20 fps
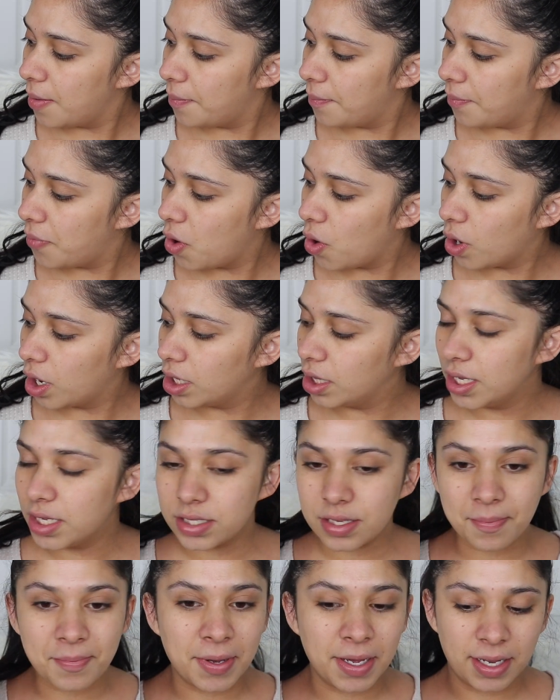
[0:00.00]
Poreless
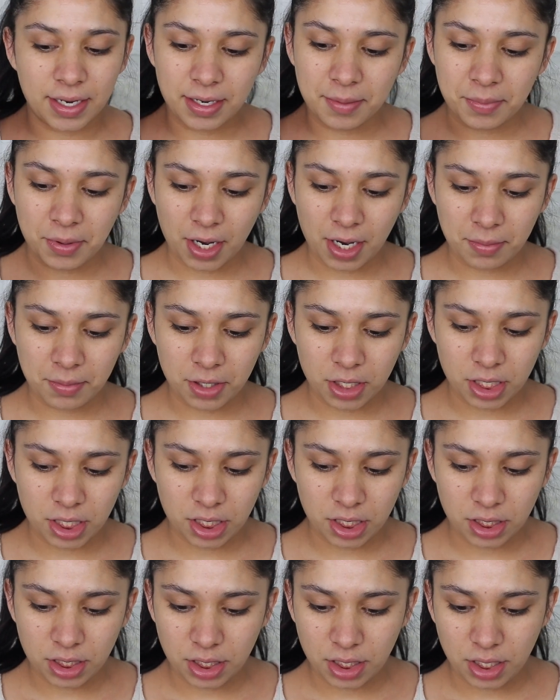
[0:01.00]
Putty Primer.
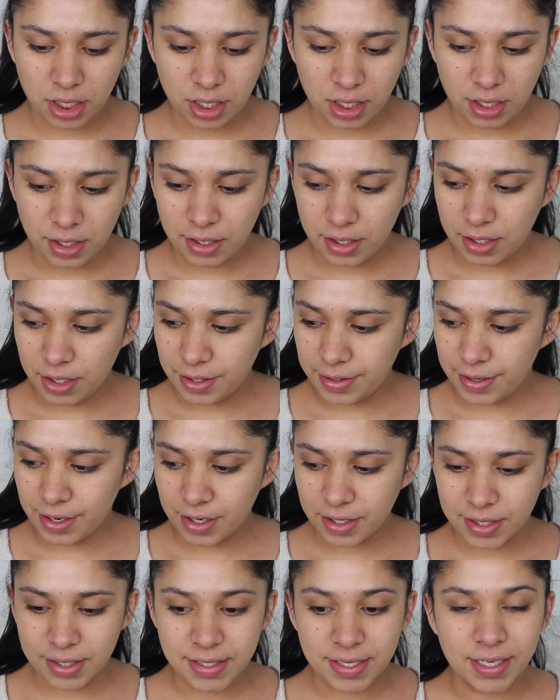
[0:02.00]
Y'all
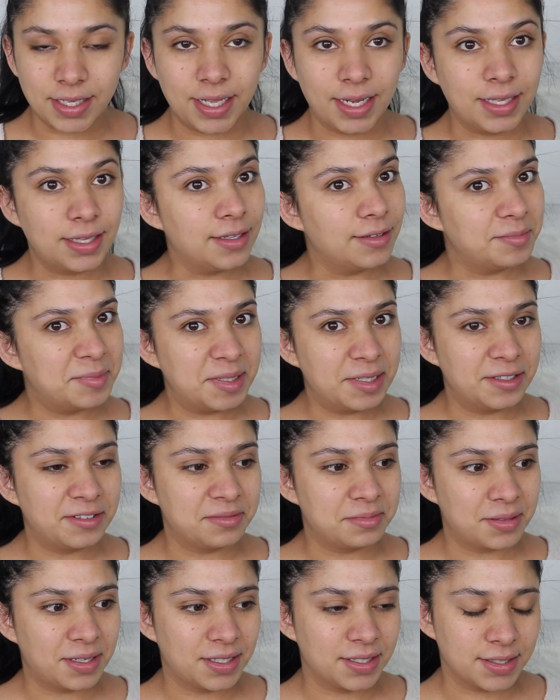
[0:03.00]
can tell I love my e.l.f.
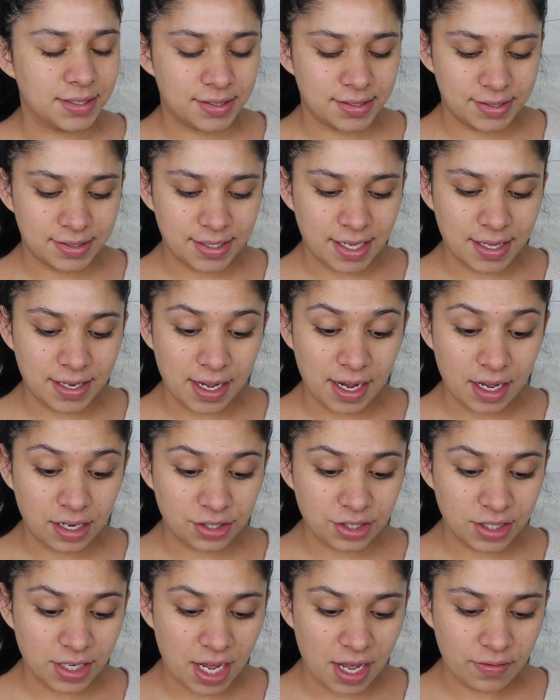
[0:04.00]
products. And I
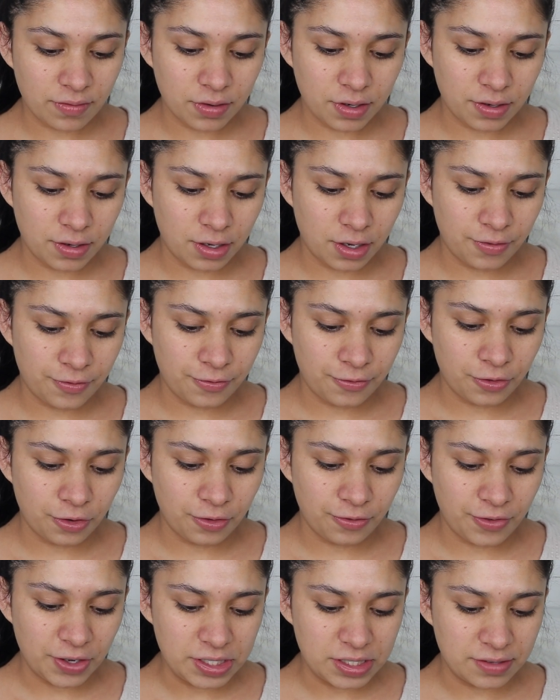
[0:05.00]
actually have a full
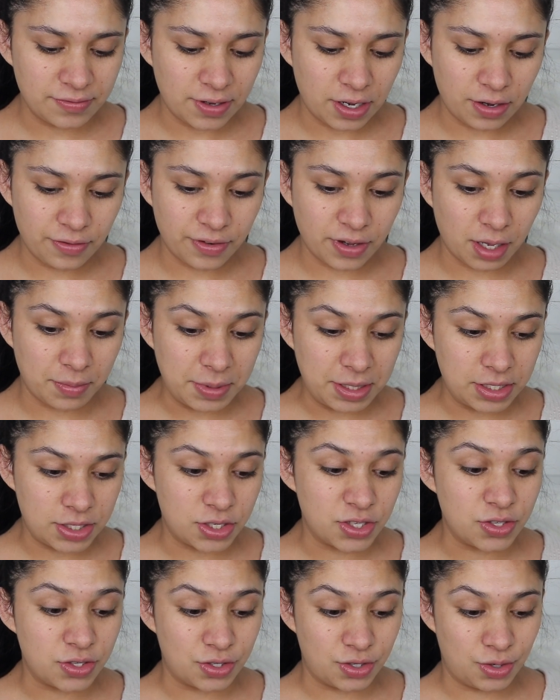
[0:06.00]
face of e.l.f. coming
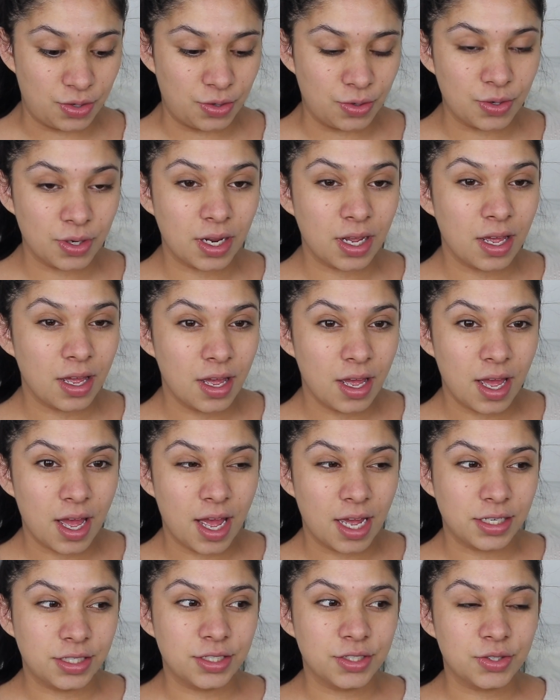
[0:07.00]
soon.
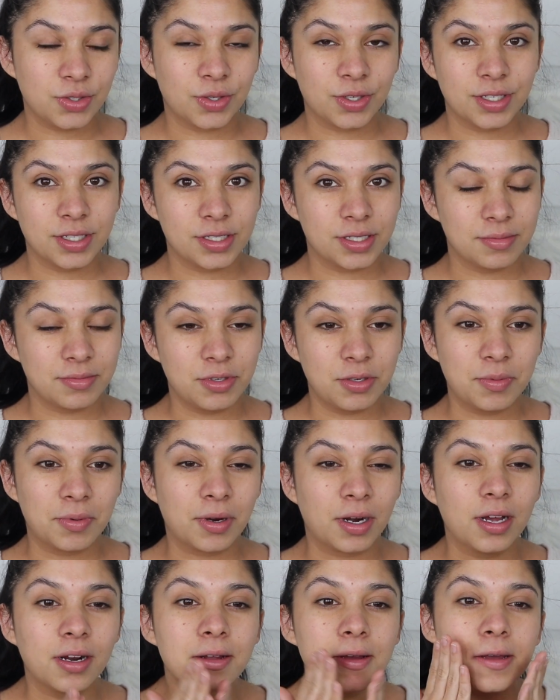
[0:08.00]
I just ordered some new
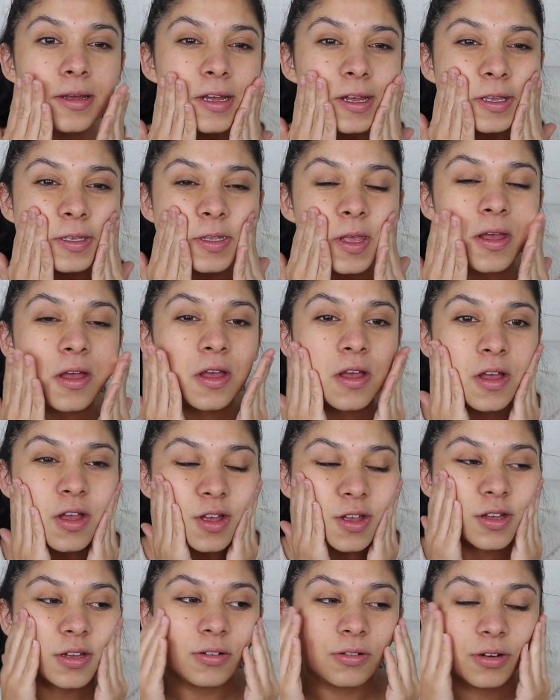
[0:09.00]
products.
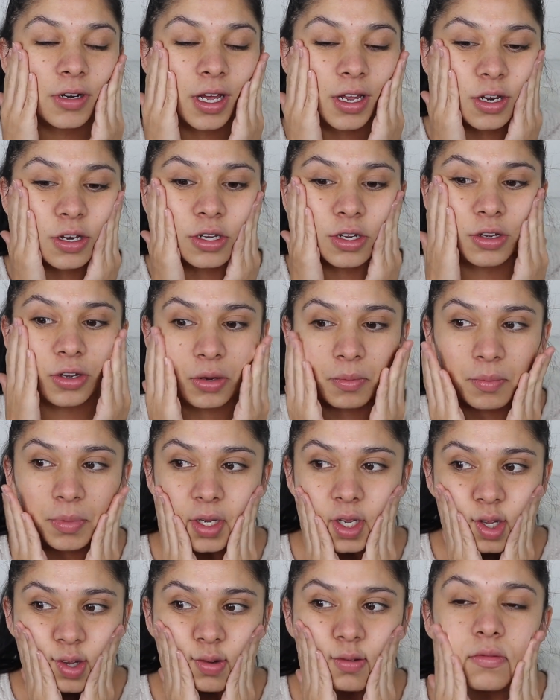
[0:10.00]
Well, not new,
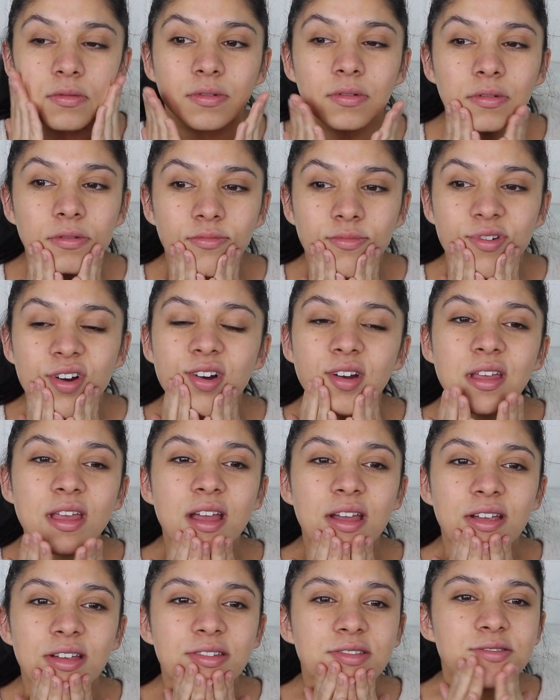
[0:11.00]
but oh yeah,
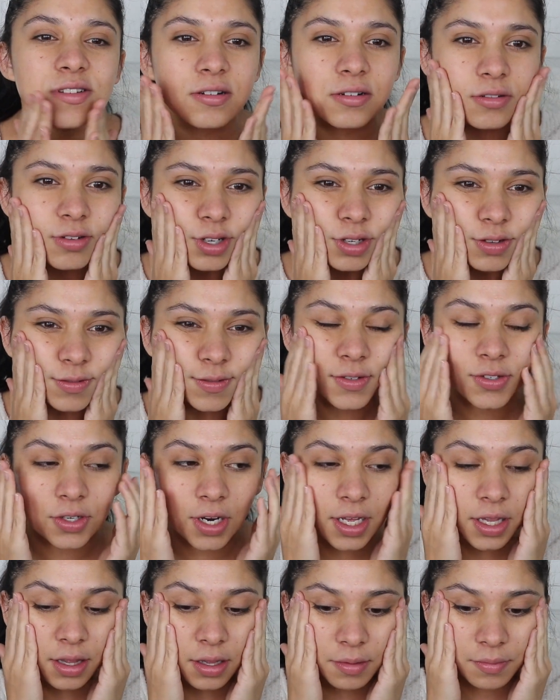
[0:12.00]
I guess they're new. I haven't
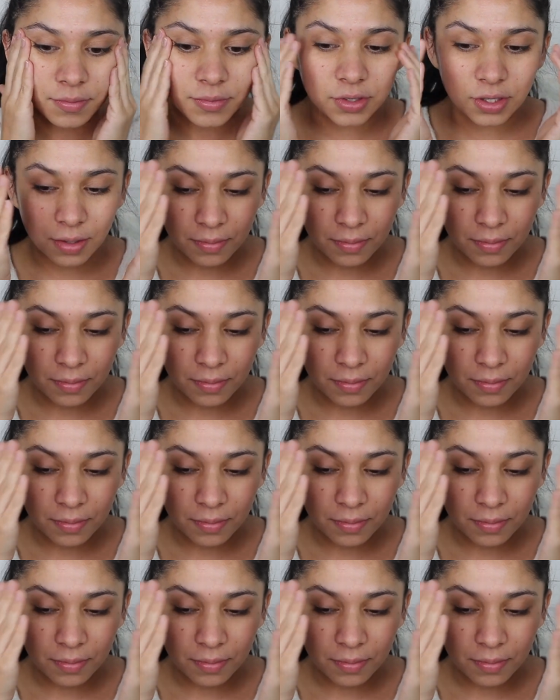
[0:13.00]
tried them, so